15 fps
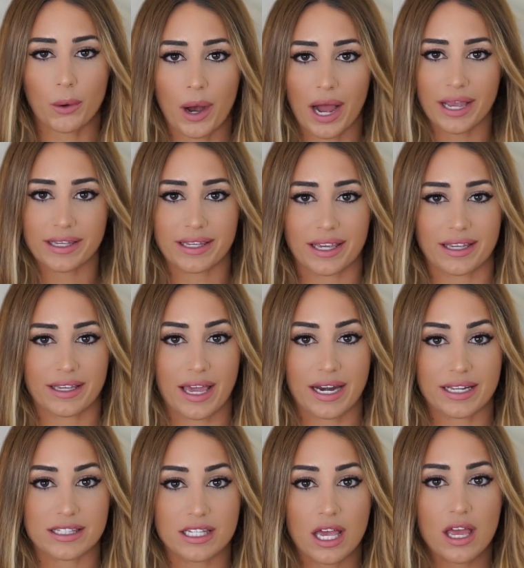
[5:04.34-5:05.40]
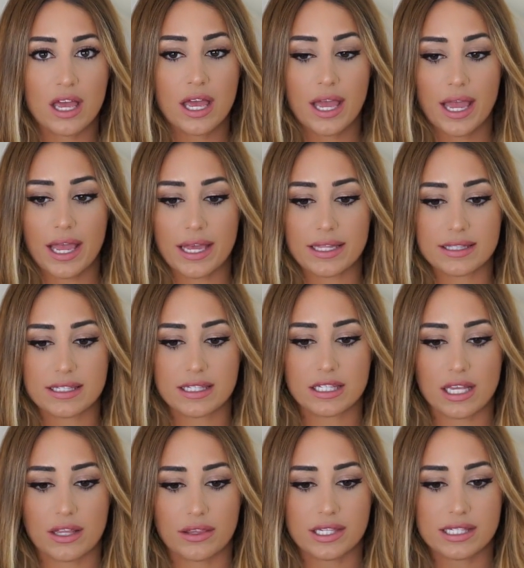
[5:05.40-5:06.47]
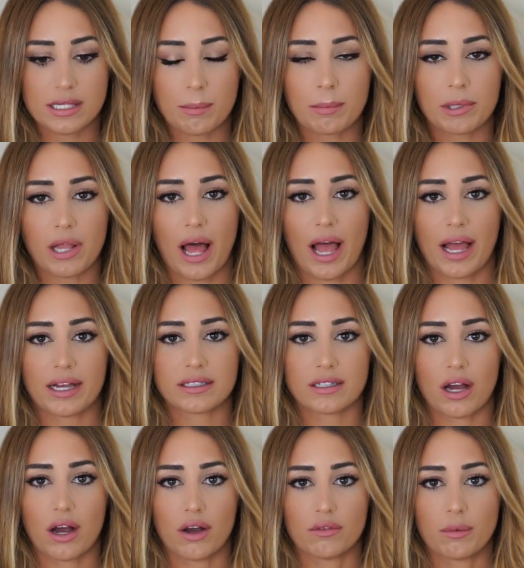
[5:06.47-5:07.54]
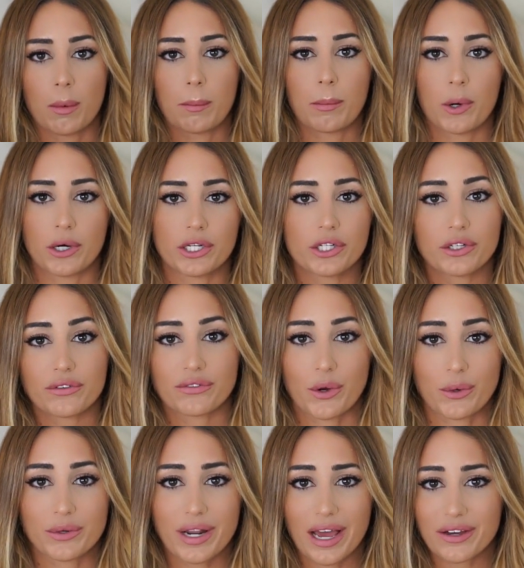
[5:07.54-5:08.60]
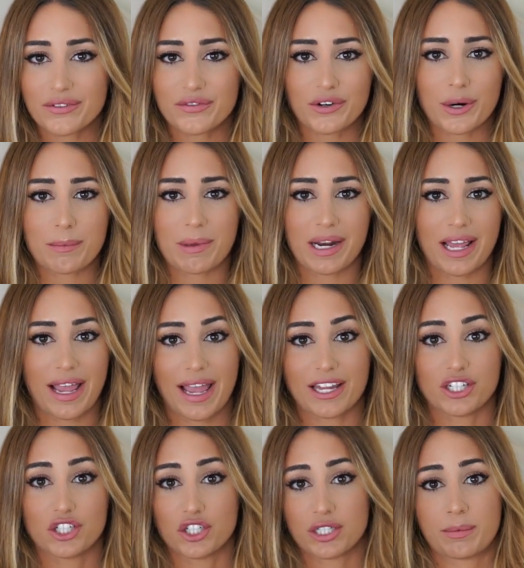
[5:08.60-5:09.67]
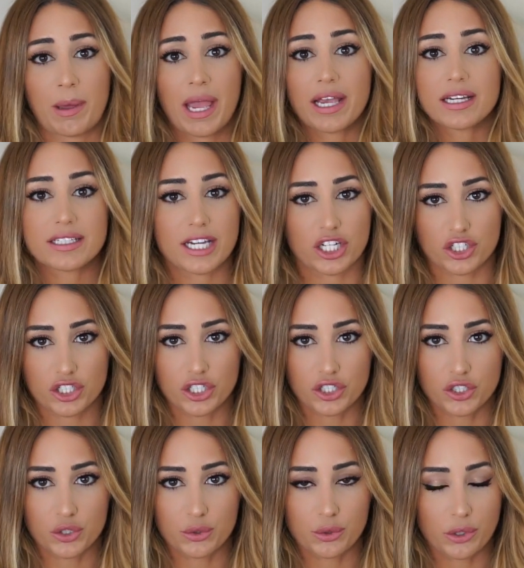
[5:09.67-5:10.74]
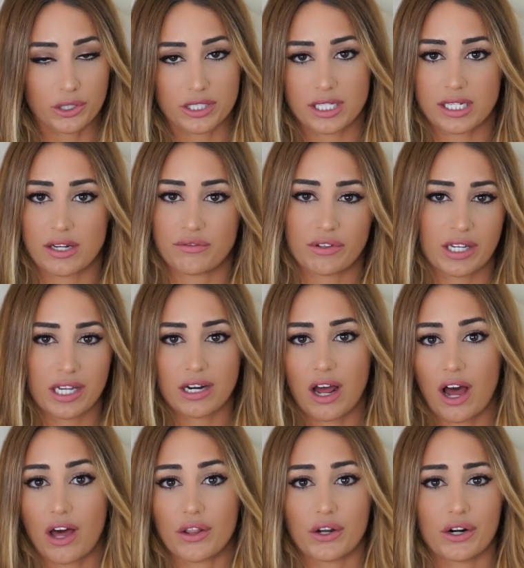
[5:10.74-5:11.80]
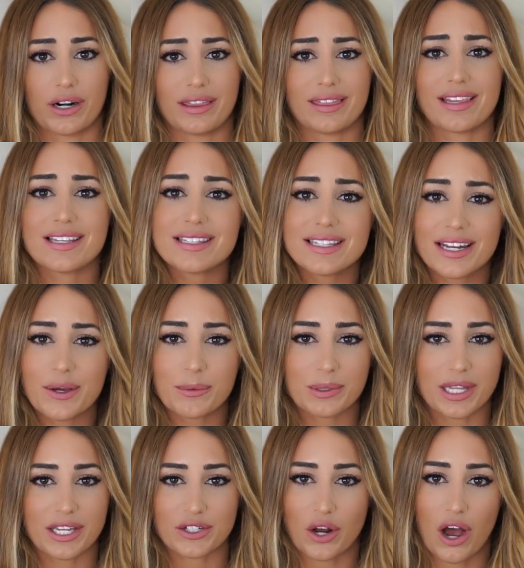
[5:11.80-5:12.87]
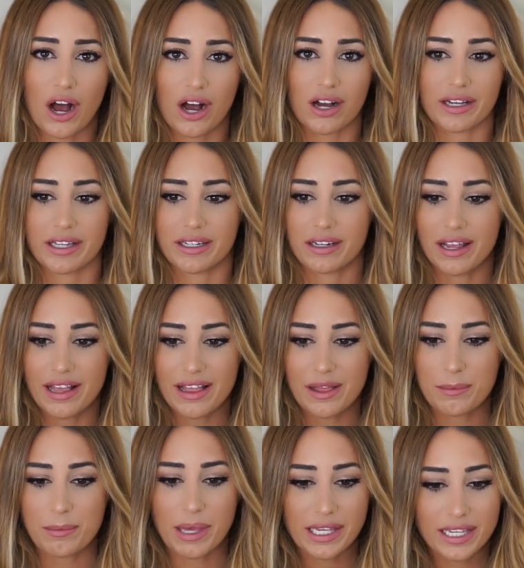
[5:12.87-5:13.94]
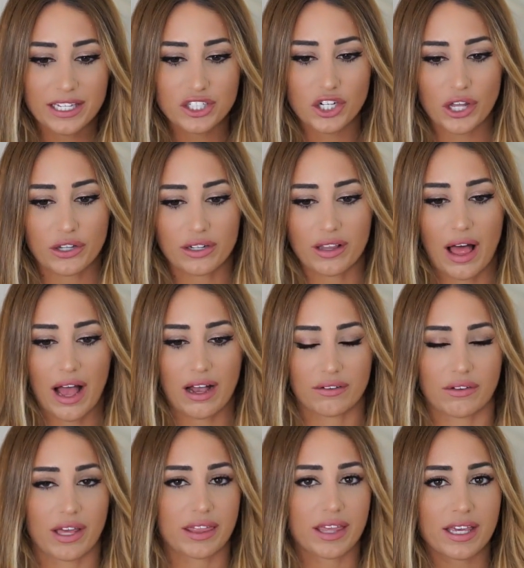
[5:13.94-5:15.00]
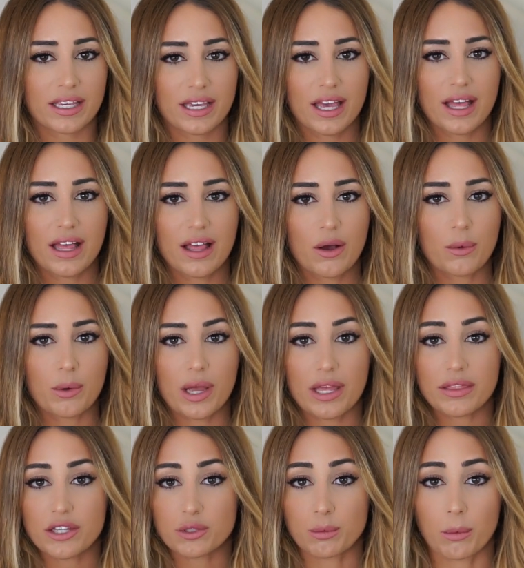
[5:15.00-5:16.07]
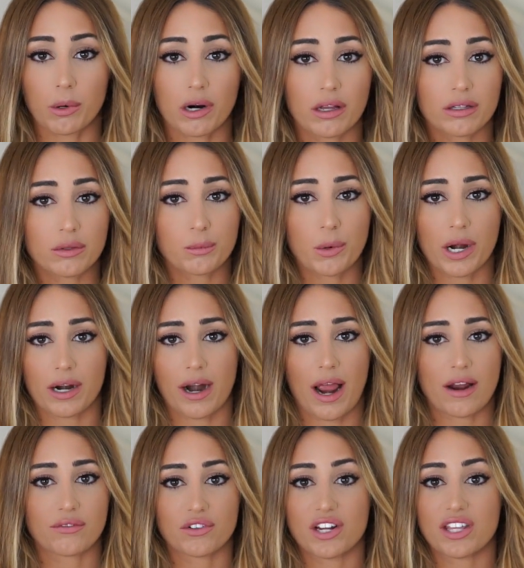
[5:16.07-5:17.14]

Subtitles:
go hiking, and it's the simple act of putting your phone down for a minute and just paying attention to your significant other and listening when they talk and making each other laugh. I think in this world where